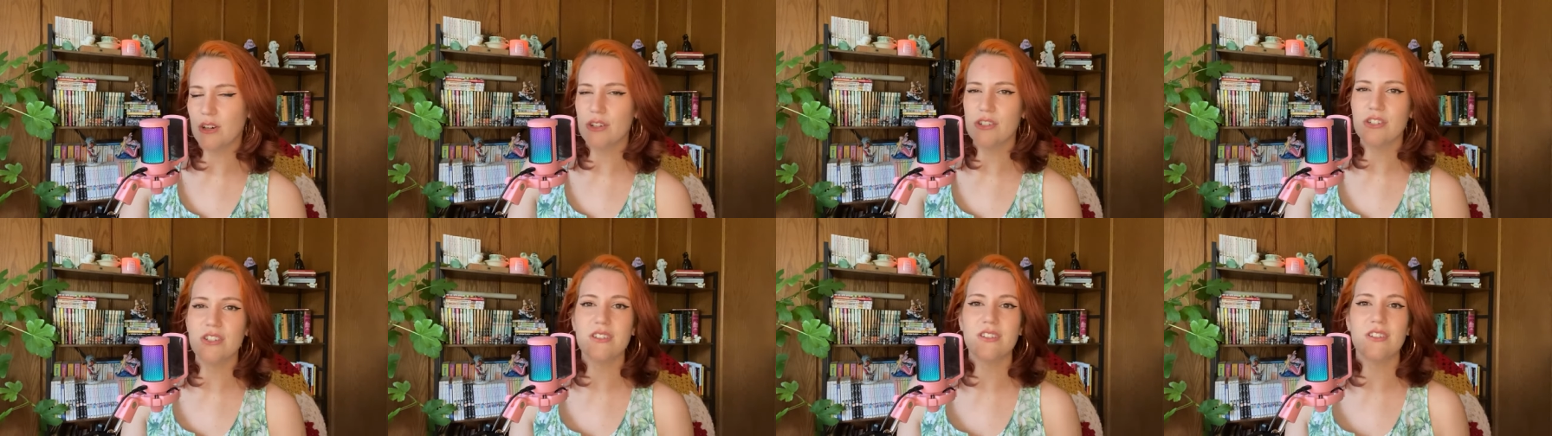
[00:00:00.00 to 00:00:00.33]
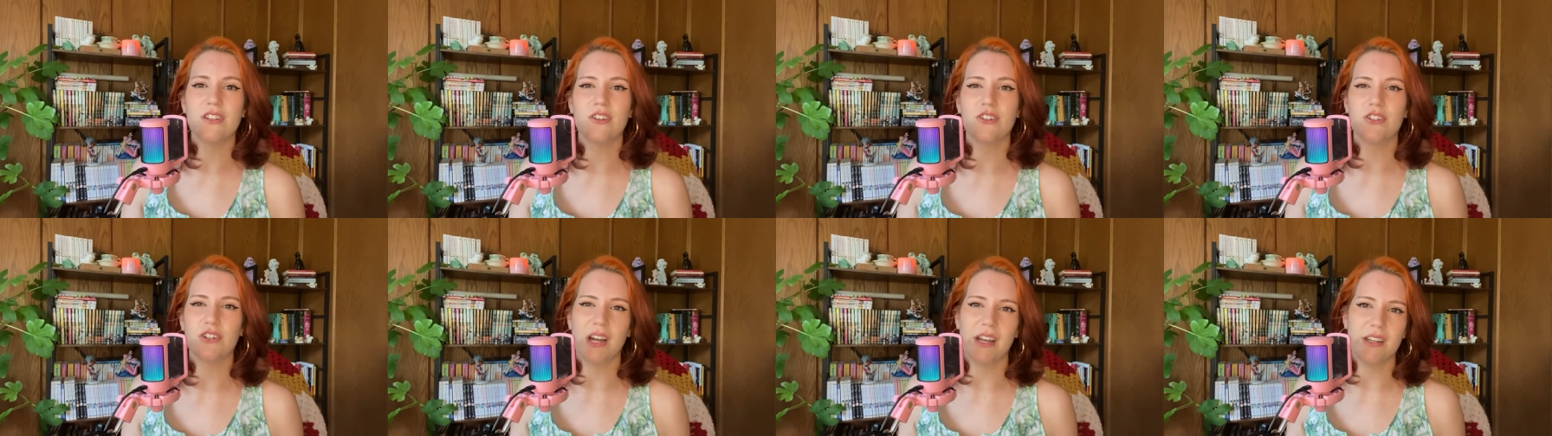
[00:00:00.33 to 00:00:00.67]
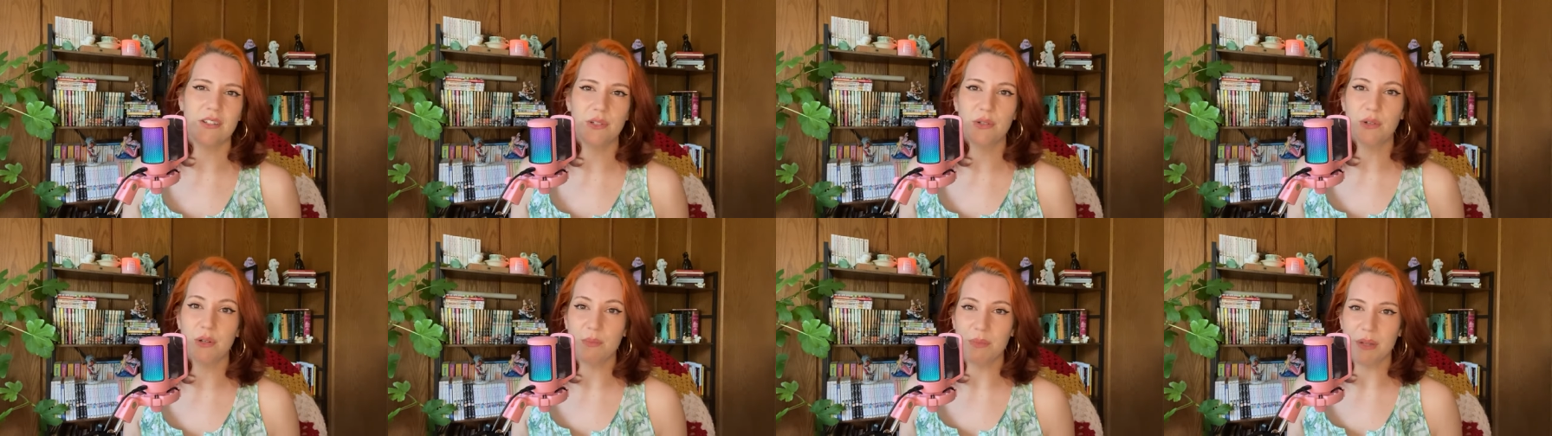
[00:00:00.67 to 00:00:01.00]
or just they're trying
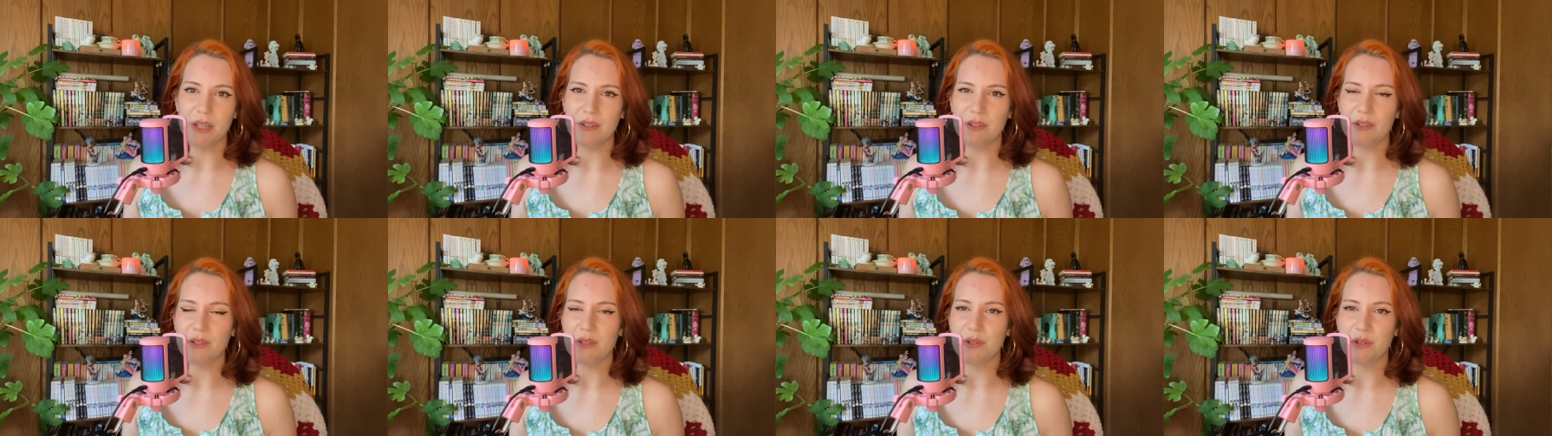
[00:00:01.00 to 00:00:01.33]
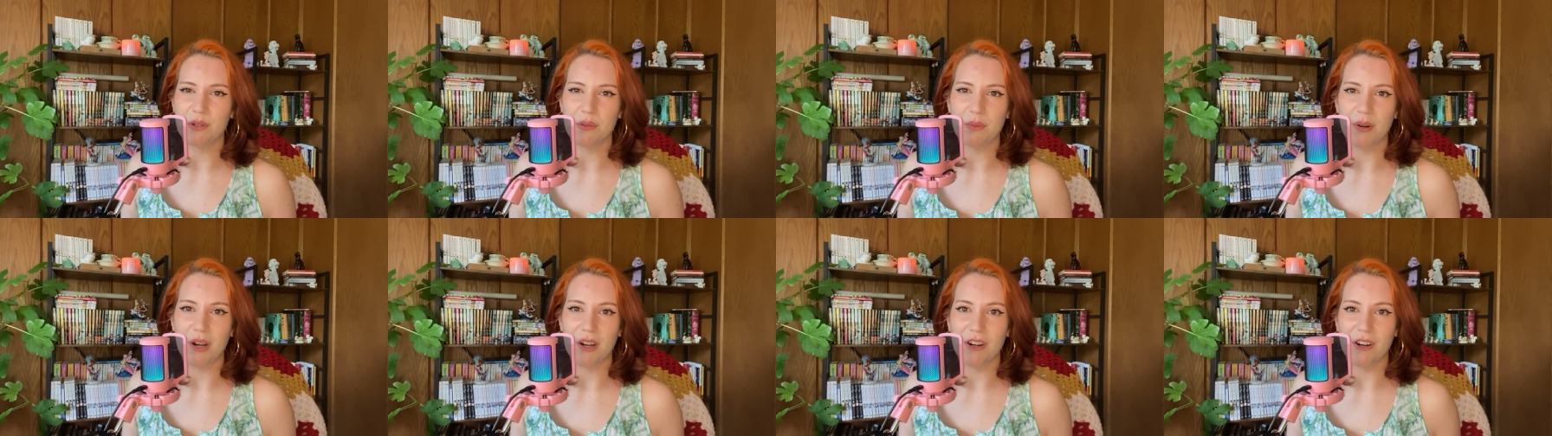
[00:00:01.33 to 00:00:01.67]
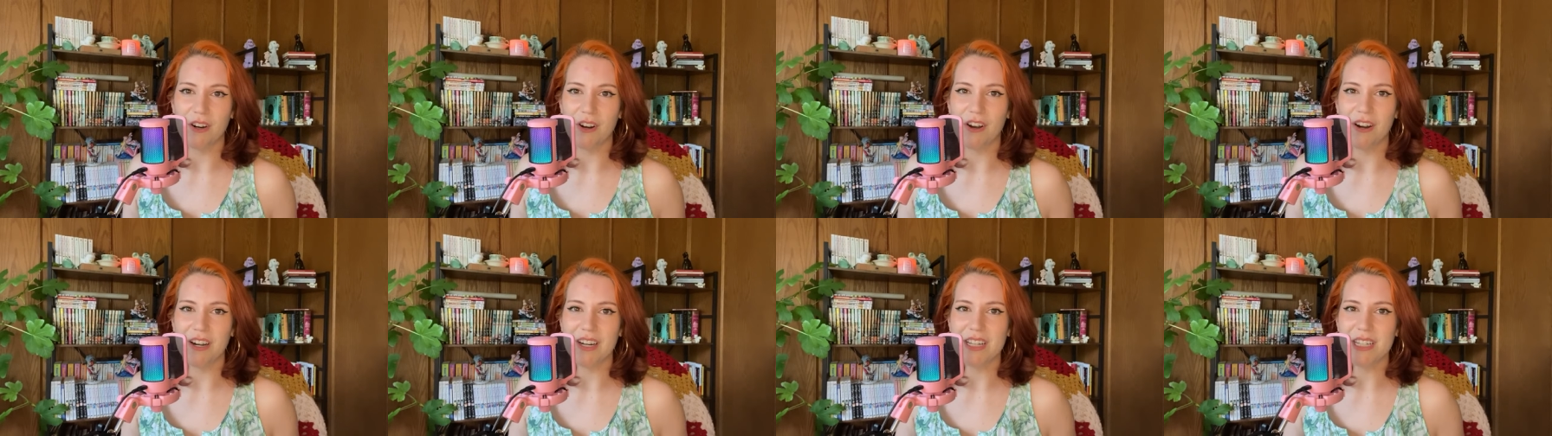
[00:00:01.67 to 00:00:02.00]
to appeal to a
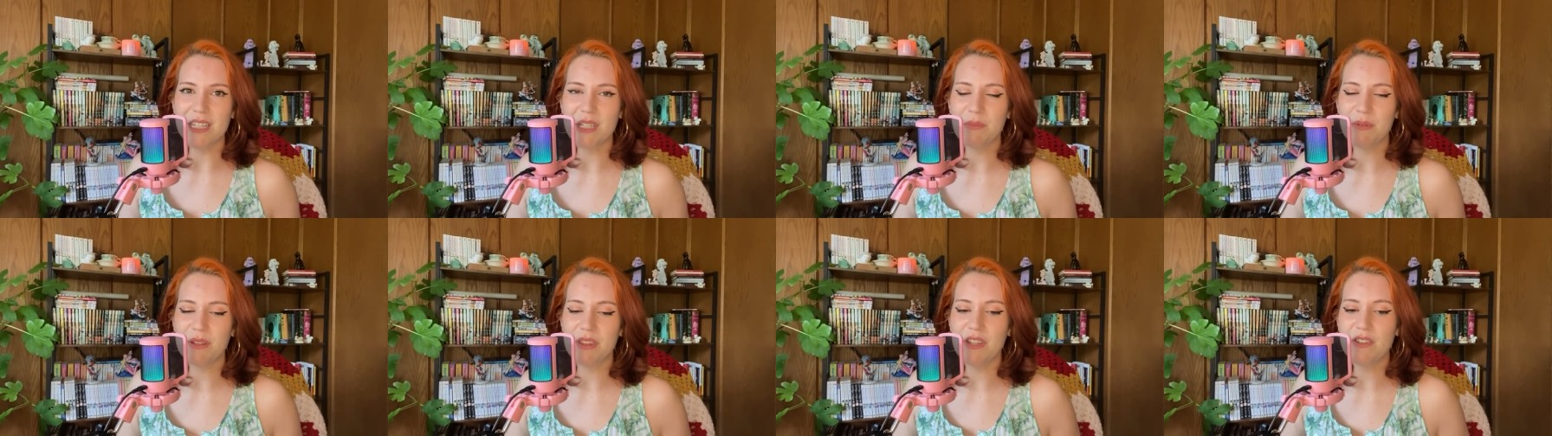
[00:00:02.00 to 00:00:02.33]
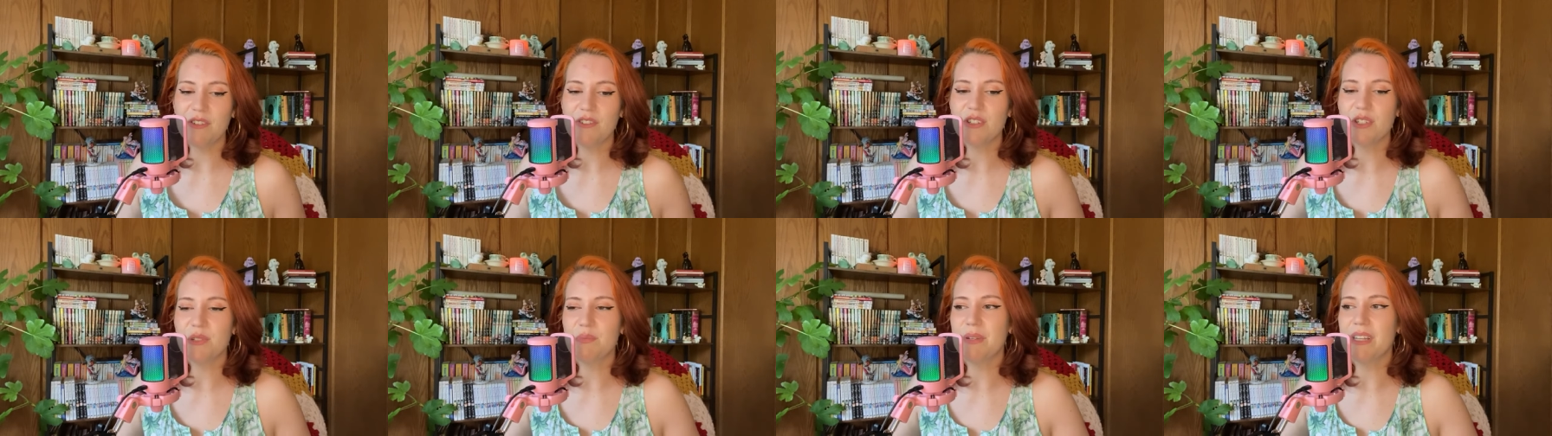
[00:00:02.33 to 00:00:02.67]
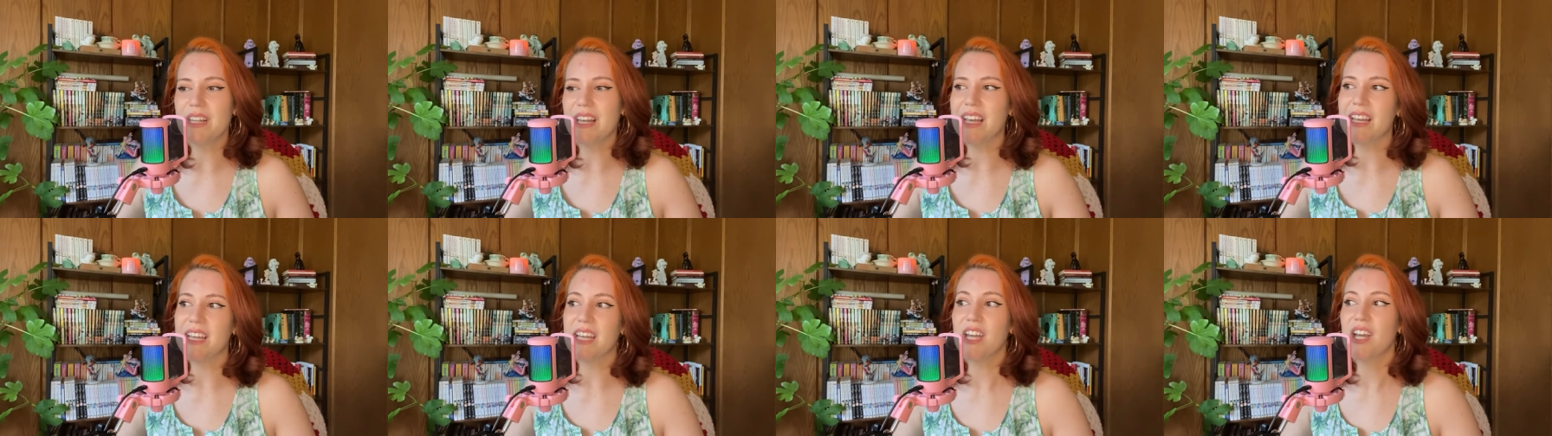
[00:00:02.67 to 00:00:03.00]
broader audience, but they'll just be
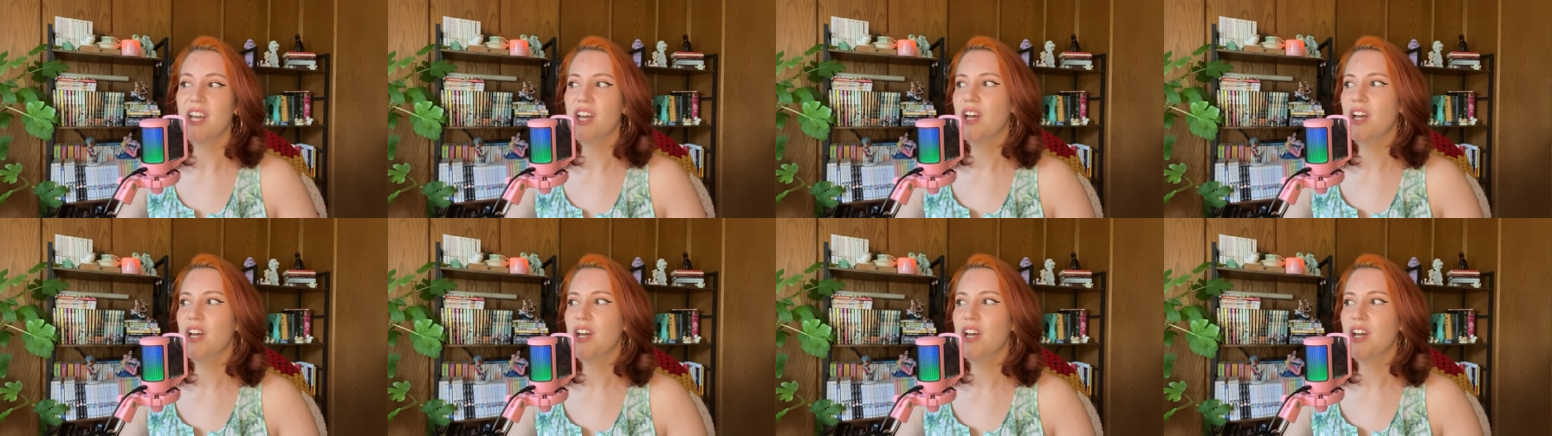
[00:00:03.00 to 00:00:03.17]
like,